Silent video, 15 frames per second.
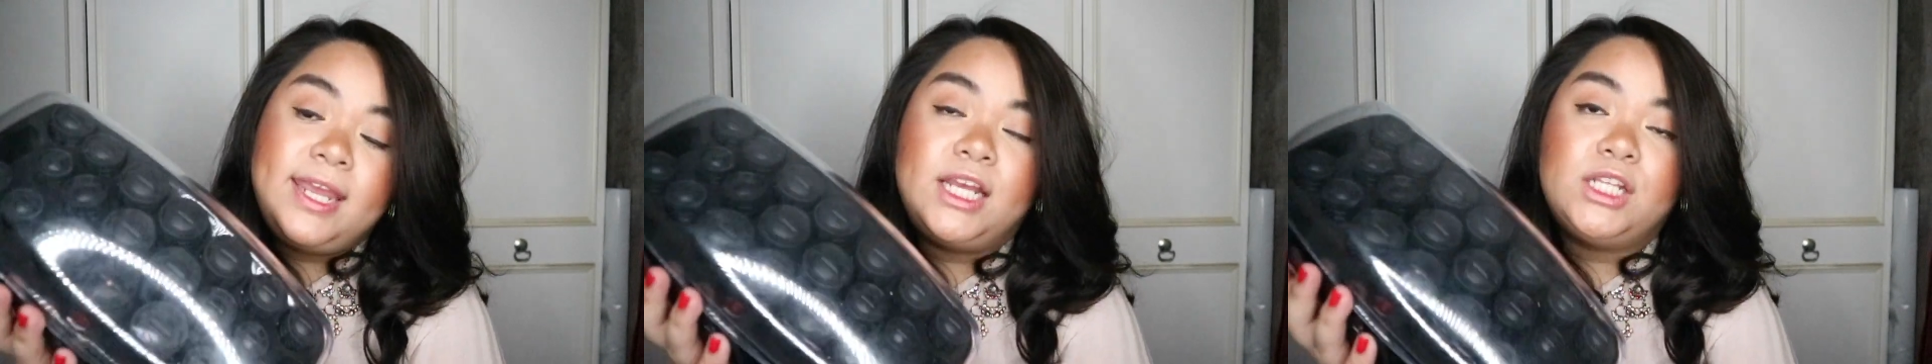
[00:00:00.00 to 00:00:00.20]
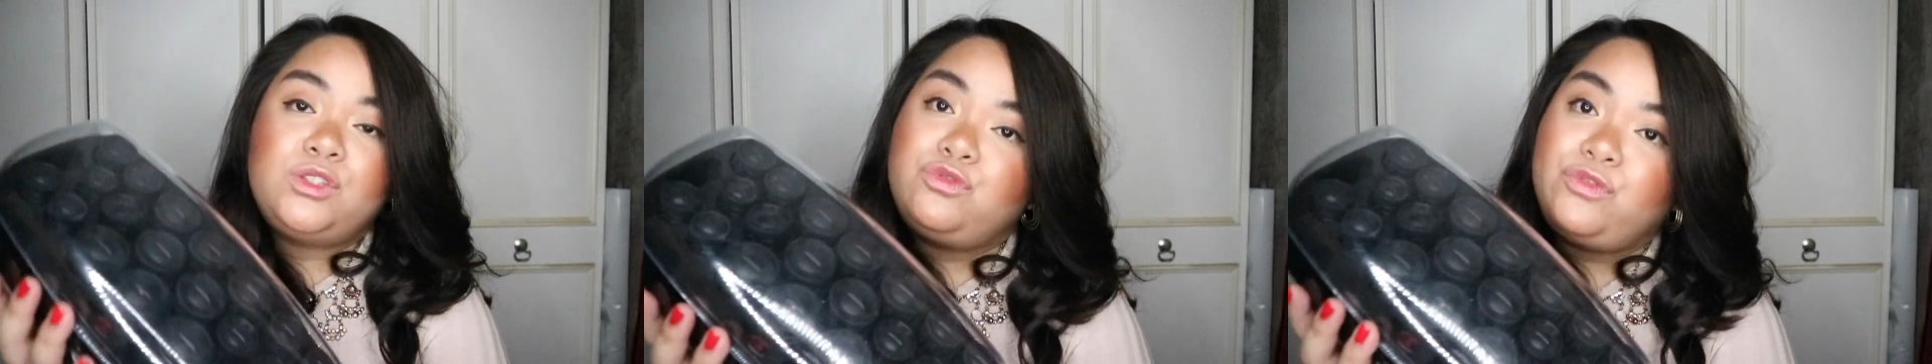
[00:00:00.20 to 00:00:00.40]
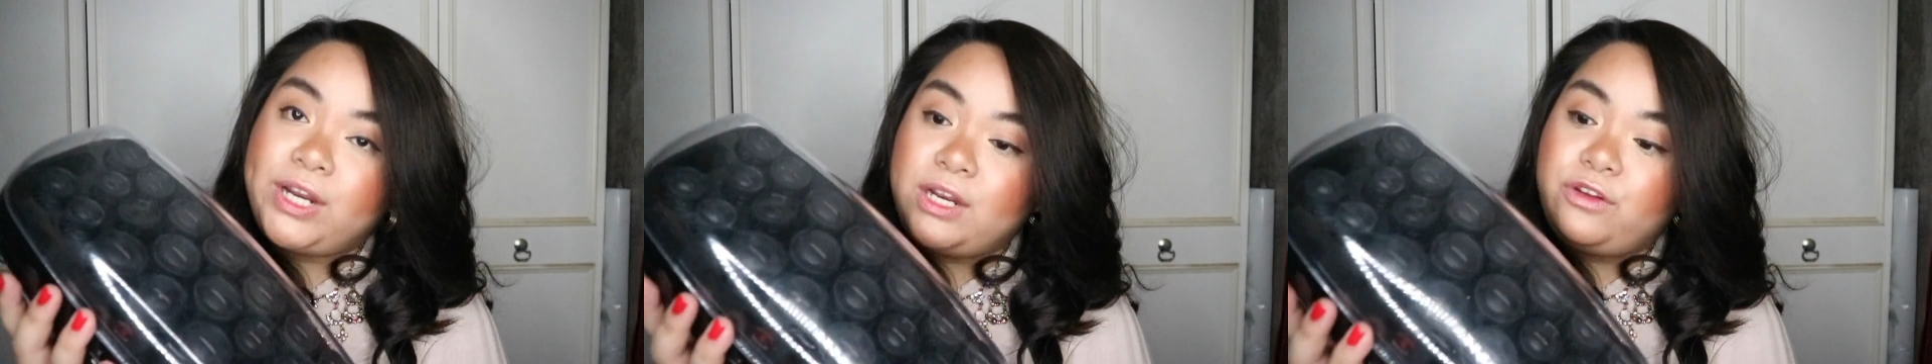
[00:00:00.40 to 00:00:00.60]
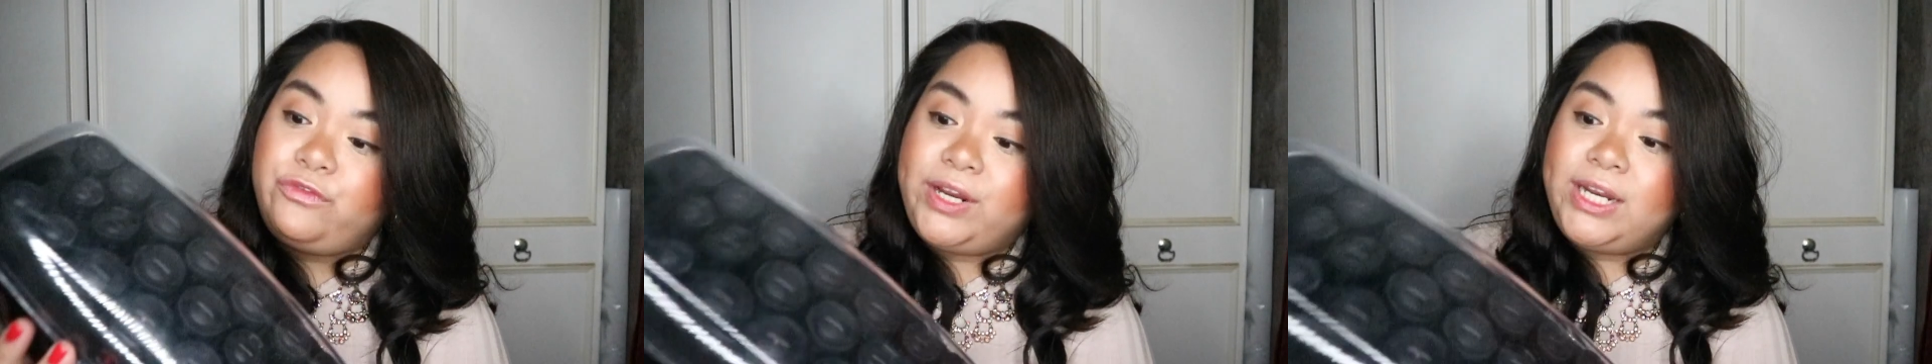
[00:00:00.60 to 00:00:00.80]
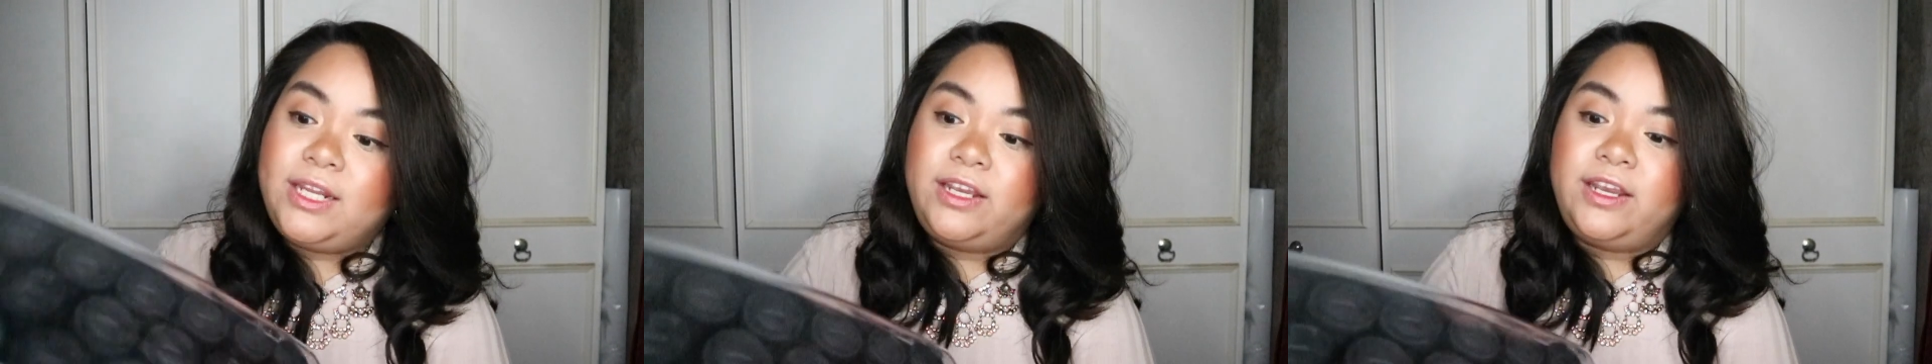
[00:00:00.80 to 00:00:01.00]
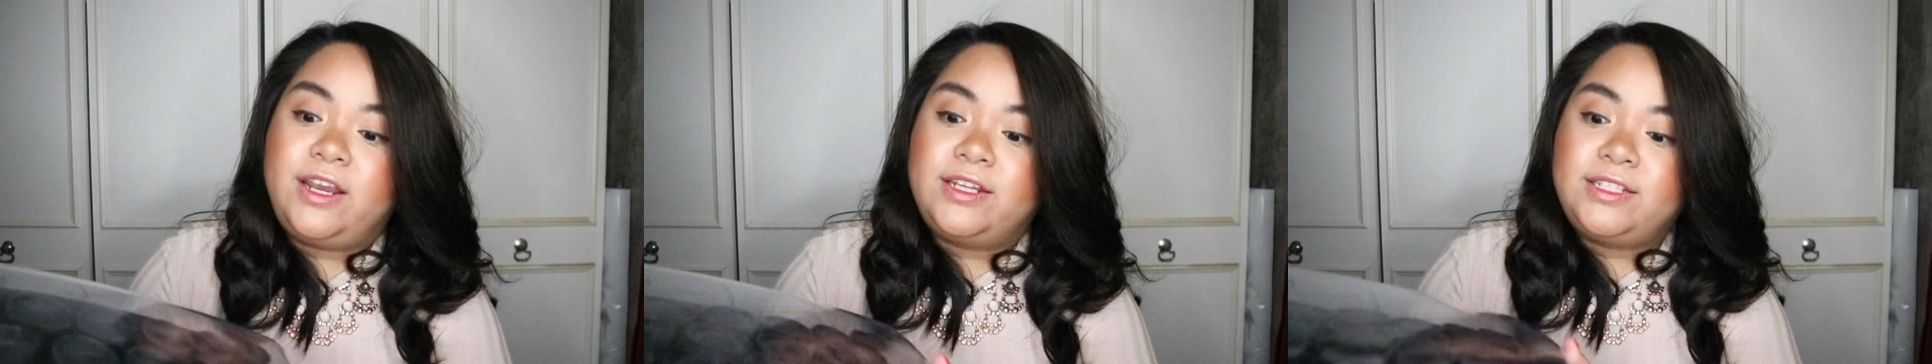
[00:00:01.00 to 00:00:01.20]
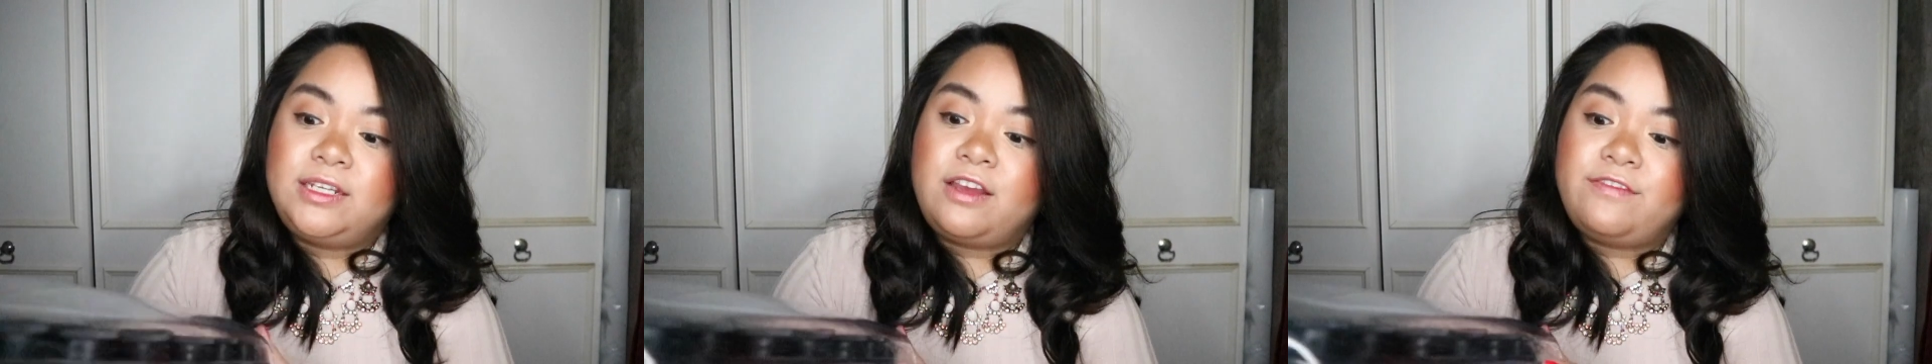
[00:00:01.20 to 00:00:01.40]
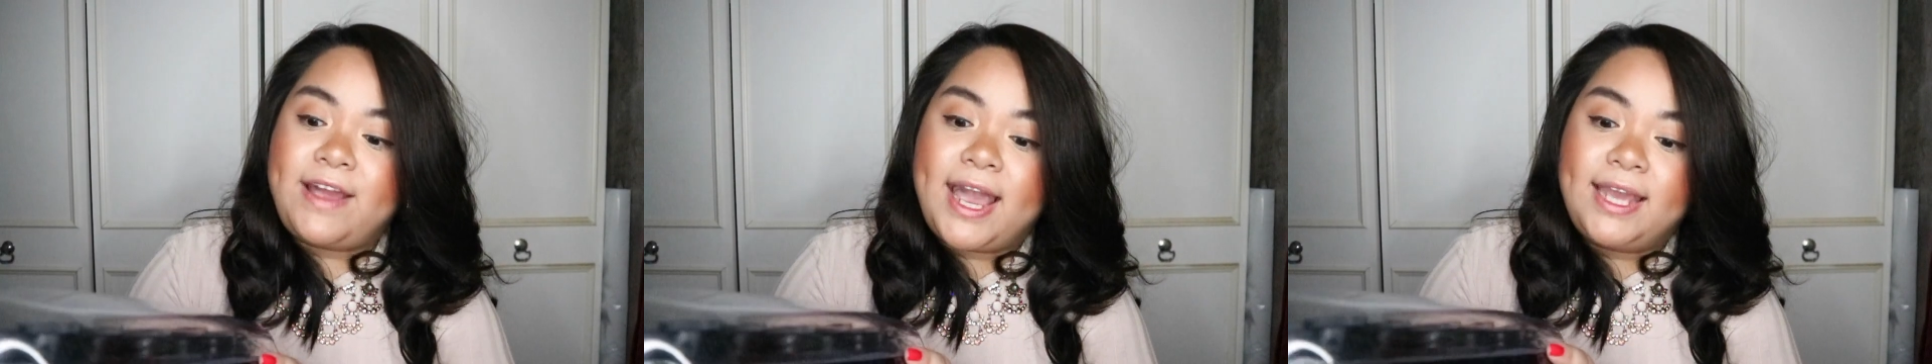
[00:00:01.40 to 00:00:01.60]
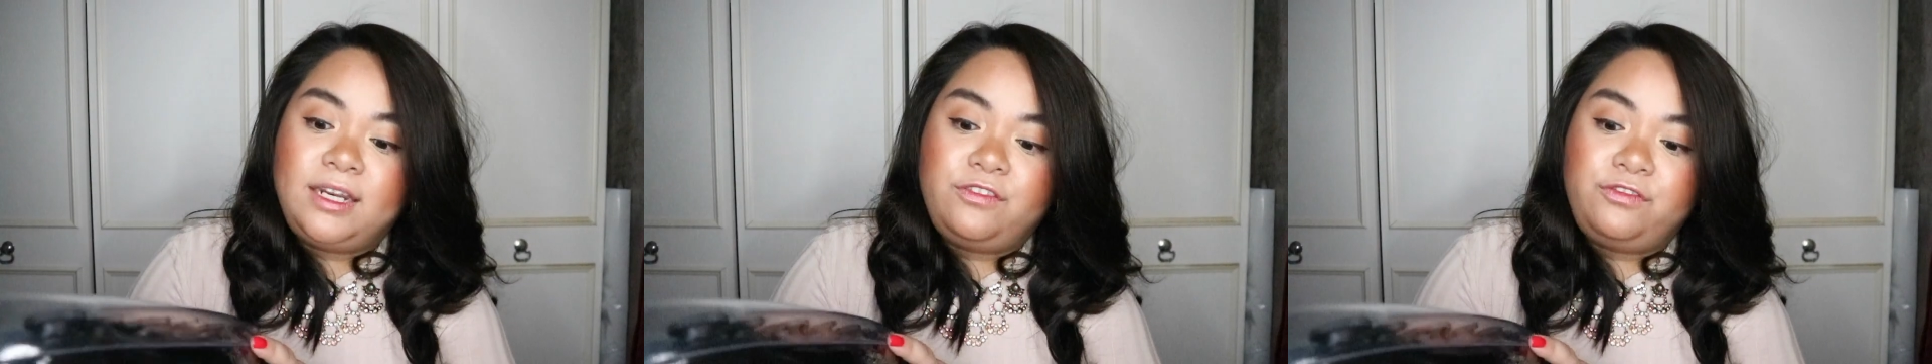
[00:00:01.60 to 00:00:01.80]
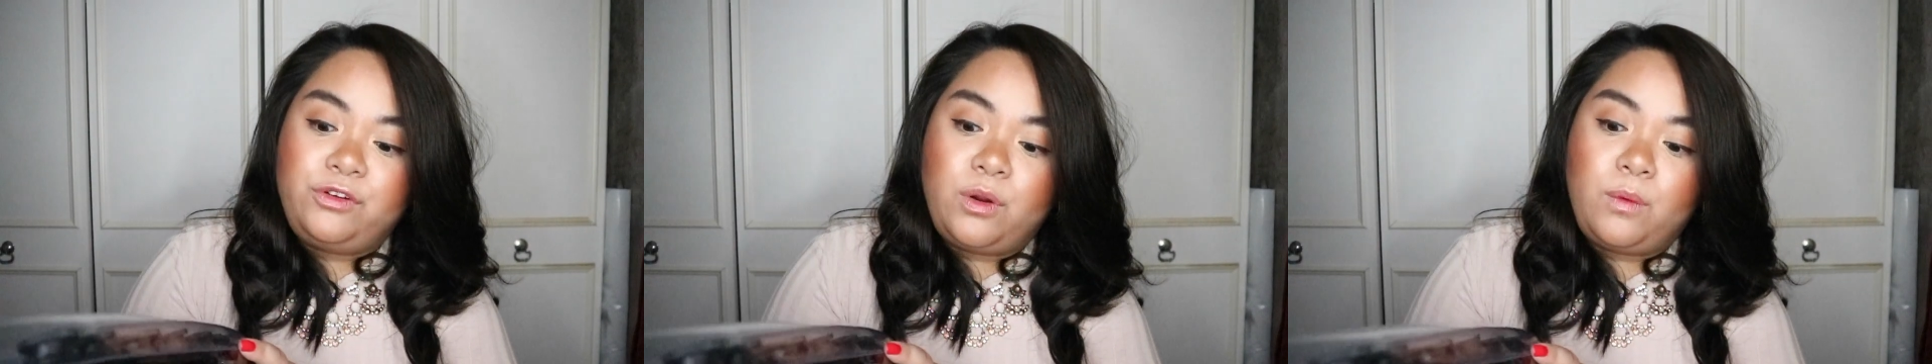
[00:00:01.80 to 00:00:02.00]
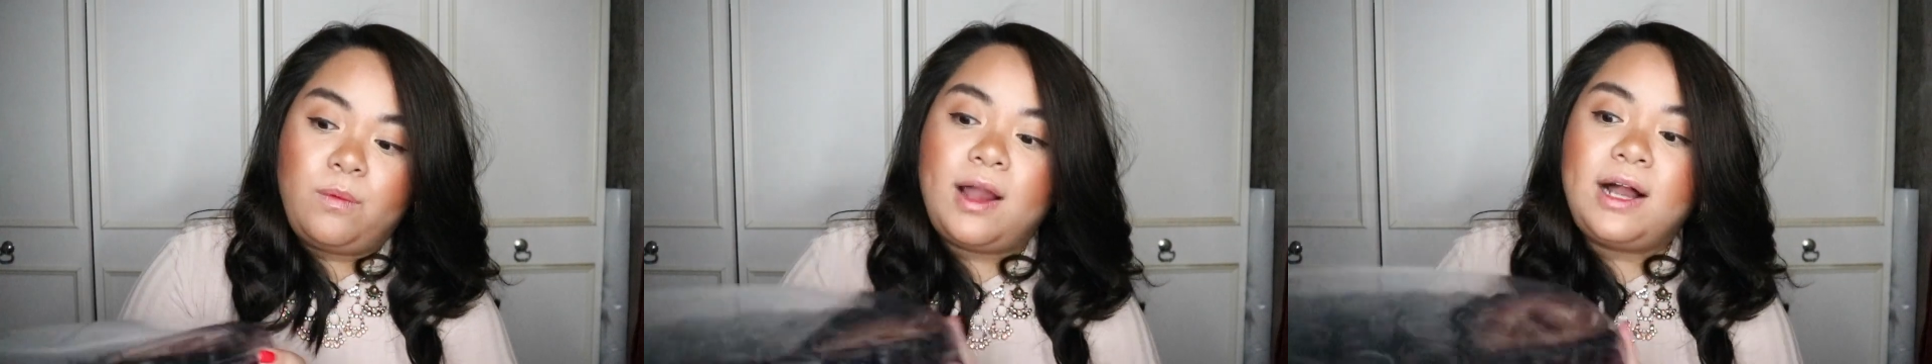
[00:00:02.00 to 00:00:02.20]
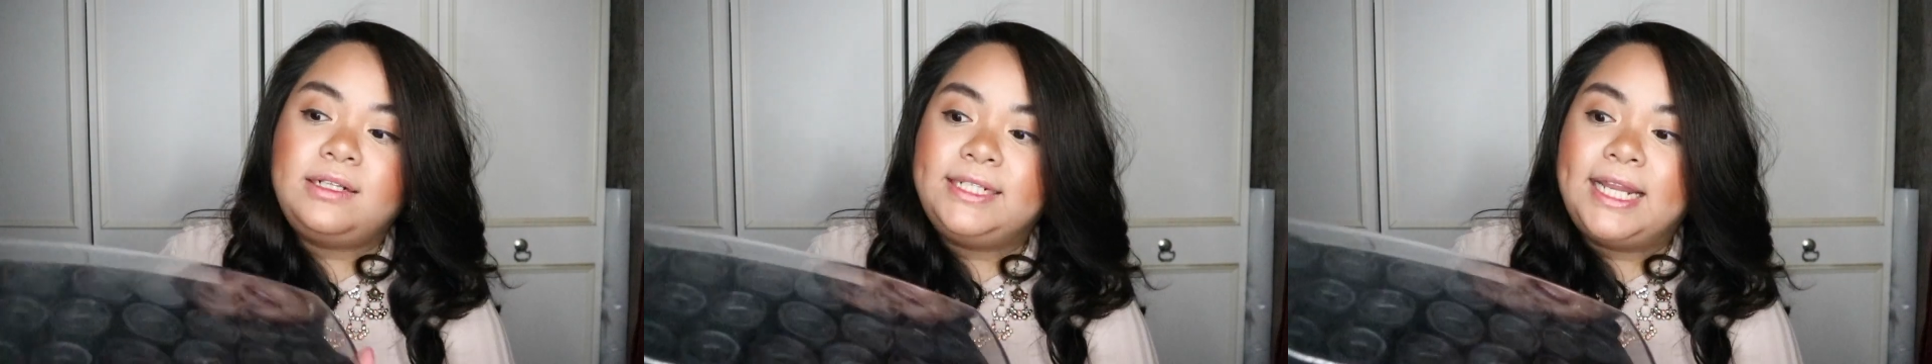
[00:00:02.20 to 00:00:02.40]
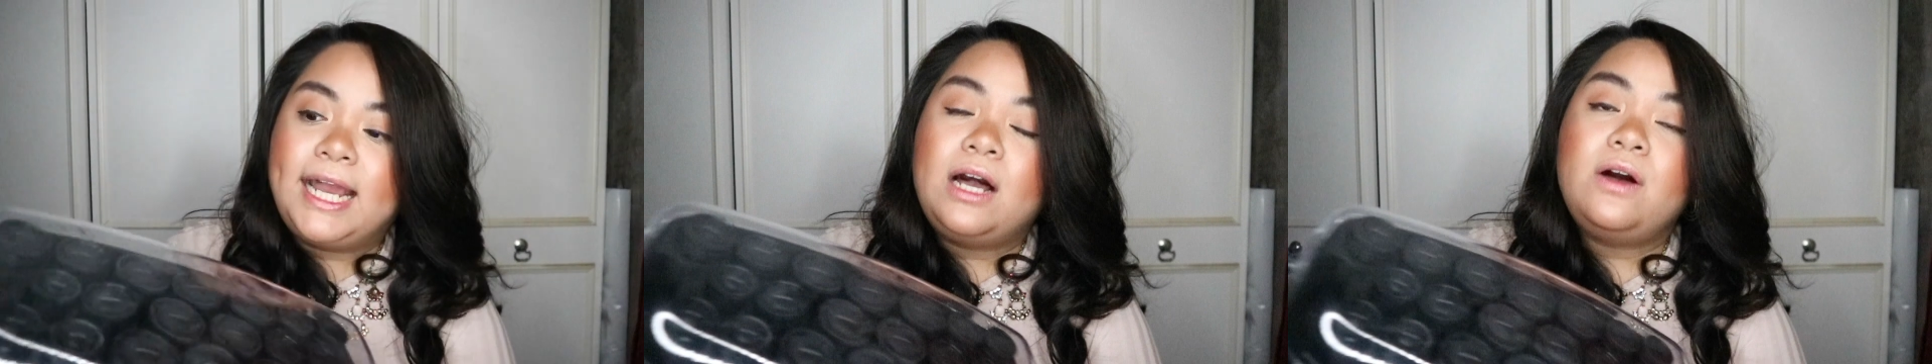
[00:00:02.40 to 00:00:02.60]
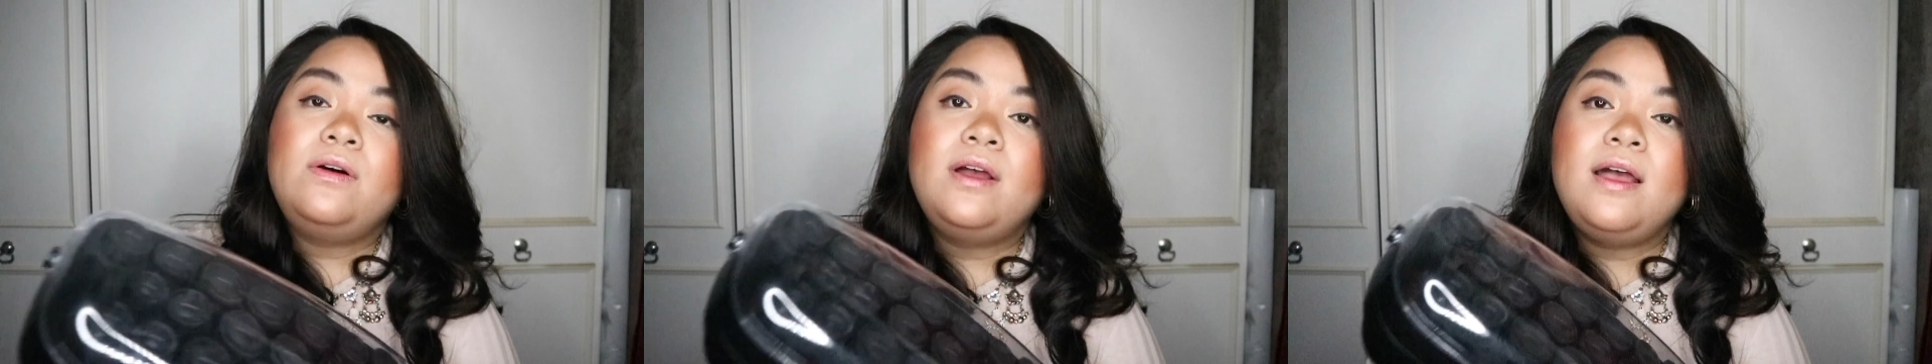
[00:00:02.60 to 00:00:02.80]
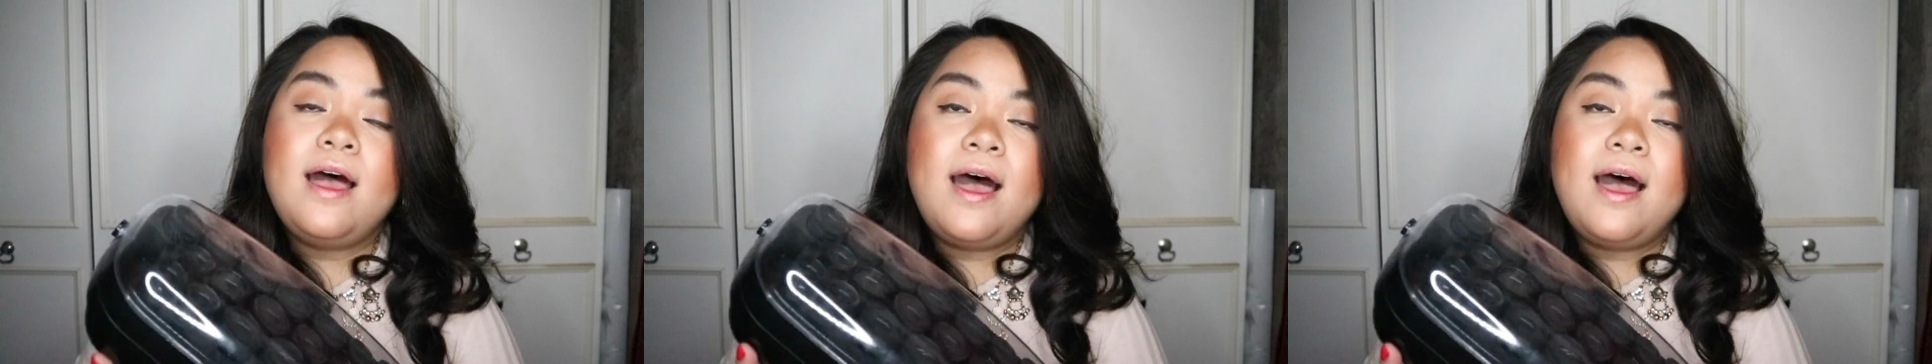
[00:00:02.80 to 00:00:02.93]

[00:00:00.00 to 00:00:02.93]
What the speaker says: It's really, really good, and I've had it for a while now.